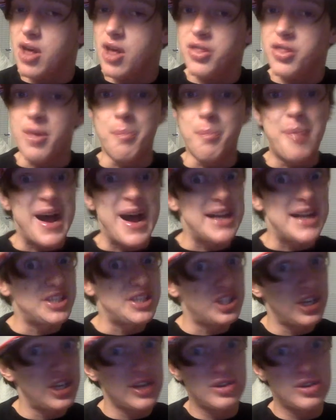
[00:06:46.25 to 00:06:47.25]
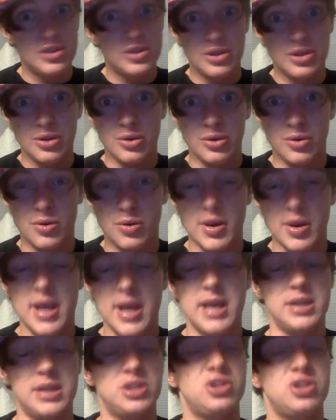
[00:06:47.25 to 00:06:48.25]
the best you can do
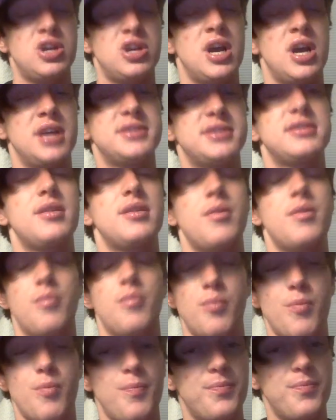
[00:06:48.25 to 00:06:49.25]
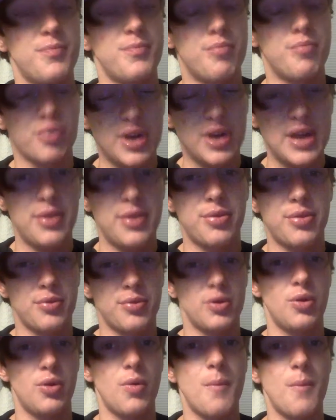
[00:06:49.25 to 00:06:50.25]
is just breathe
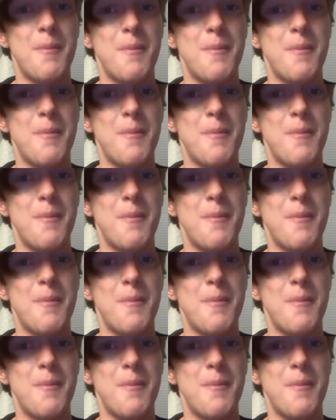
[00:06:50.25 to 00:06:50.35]
through.